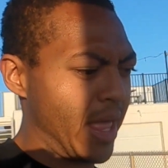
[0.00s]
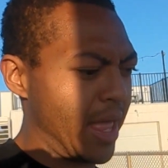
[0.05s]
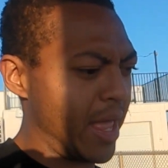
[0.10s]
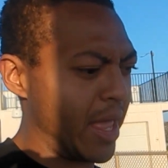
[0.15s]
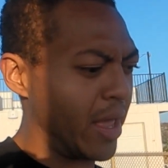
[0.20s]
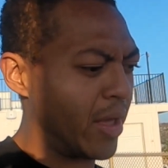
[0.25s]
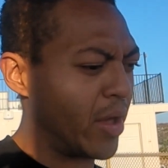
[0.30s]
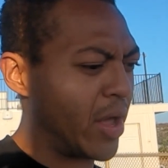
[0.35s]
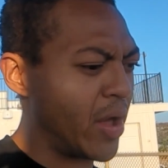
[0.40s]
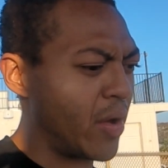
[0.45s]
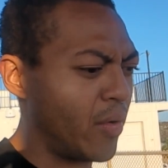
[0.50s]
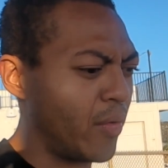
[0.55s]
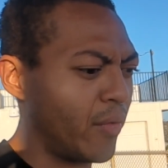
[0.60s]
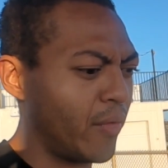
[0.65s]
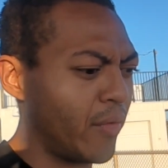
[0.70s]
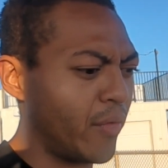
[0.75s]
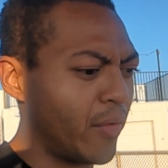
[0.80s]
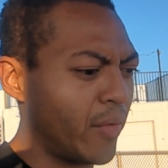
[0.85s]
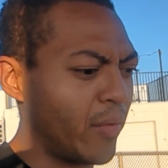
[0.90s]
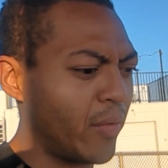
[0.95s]
it
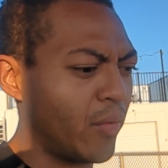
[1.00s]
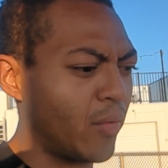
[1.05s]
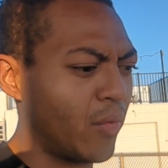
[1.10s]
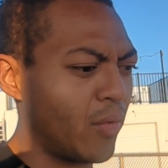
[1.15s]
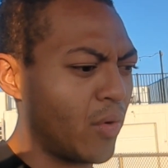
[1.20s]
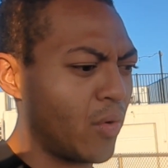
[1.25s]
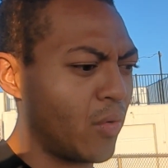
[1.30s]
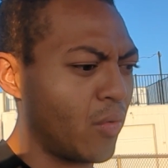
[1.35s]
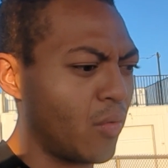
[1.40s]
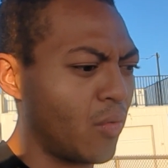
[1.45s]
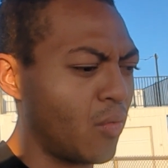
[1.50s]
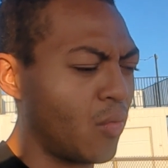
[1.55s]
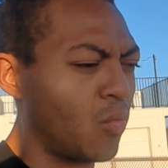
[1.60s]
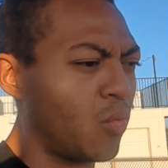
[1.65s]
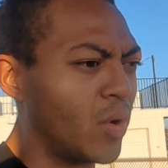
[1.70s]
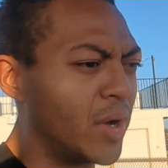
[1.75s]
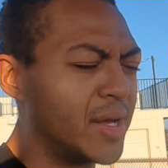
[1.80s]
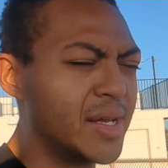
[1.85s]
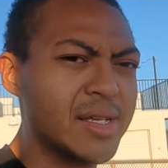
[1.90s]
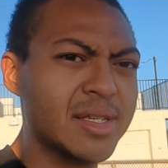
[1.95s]

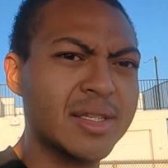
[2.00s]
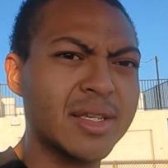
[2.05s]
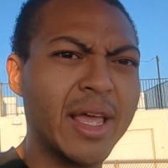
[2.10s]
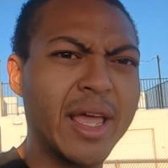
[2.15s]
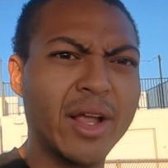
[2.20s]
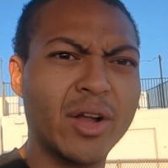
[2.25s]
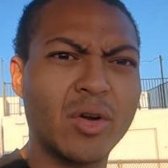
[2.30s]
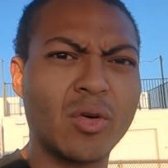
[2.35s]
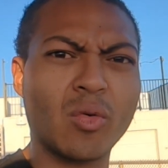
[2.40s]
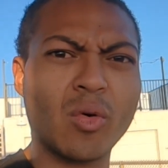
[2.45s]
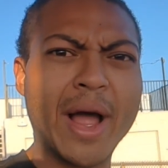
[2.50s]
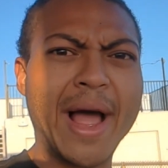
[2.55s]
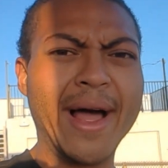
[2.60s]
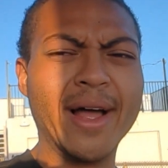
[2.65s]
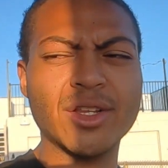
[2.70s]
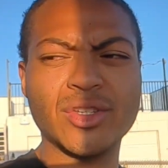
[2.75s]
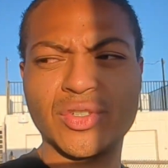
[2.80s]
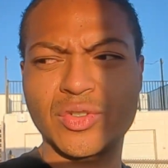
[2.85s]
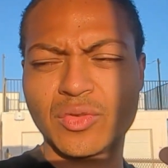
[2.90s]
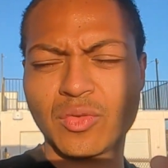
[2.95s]
was a
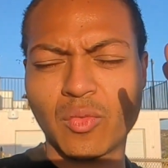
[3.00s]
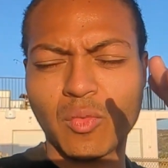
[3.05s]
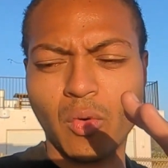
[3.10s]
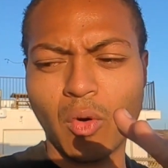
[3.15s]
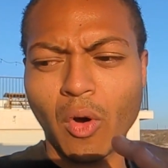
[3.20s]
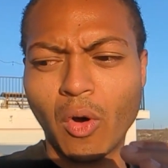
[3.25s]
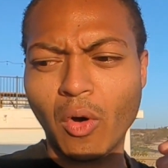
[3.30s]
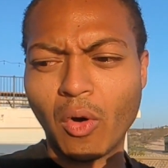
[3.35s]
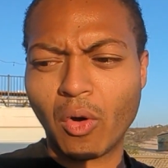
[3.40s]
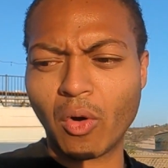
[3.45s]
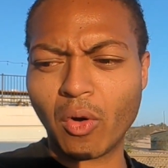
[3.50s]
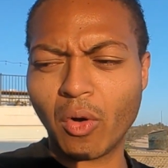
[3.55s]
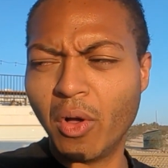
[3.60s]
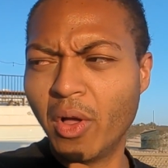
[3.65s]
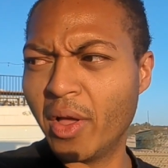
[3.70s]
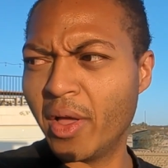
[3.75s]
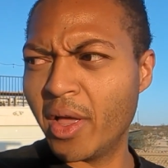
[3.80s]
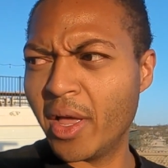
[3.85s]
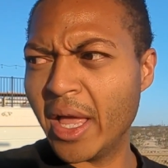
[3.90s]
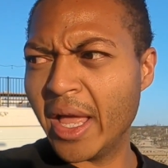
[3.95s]
gradual,
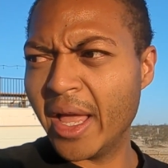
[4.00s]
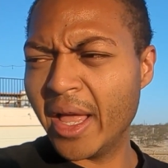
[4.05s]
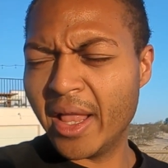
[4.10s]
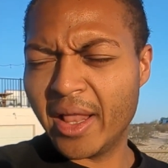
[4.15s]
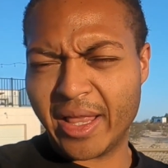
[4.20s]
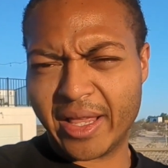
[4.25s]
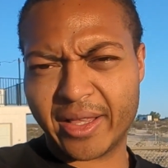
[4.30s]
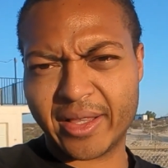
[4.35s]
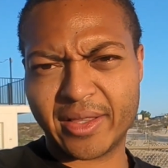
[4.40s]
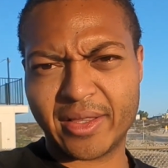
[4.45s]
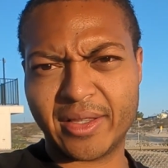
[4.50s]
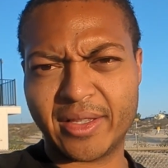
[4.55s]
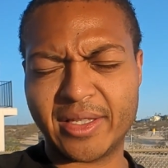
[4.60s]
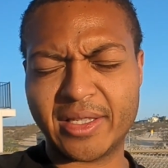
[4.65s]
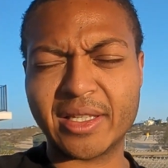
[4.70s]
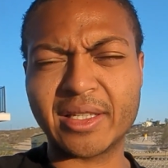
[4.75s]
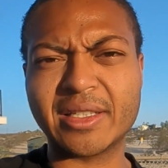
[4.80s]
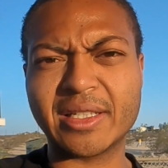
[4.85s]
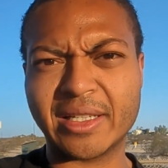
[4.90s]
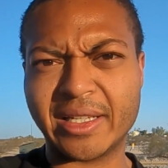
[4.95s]
like
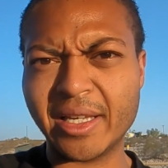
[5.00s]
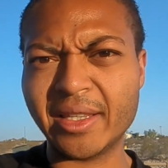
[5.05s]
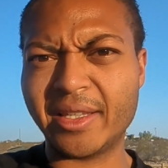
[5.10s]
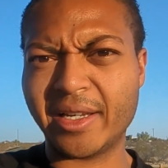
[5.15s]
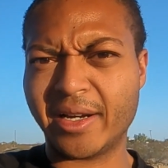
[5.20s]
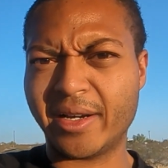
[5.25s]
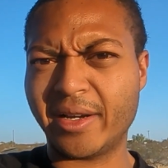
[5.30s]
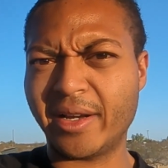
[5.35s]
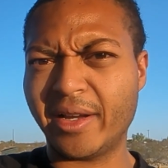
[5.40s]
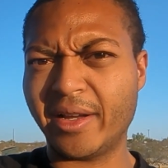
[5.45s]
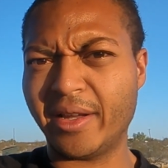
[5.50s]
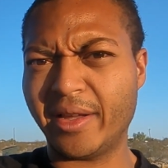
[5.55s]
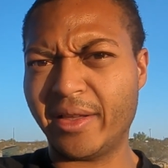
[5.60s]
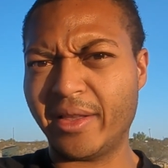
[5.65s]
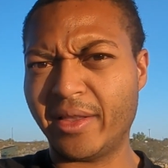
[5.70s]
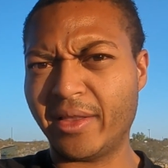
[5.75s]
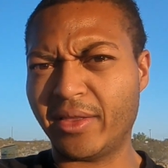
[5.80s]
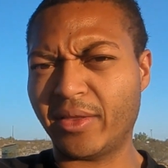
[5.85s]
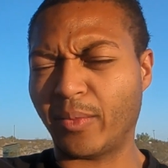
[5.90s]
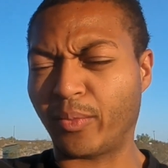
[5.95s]
to, to get there,
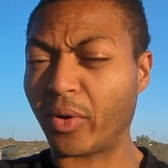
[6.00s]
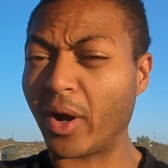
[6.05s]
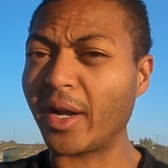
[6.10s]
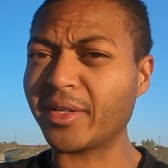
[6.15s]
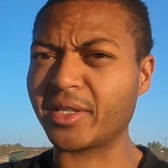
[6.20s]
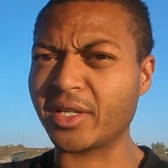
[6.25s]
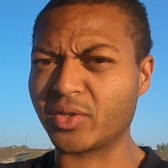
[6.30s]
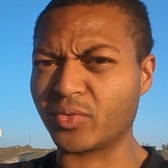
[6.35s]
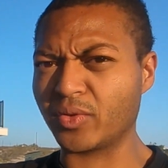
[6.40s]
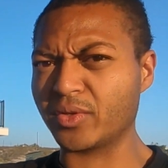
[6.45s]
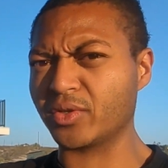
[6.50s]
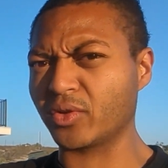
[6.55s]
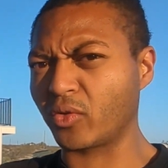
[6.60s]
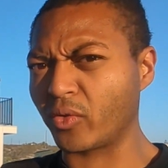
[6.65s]
the process was a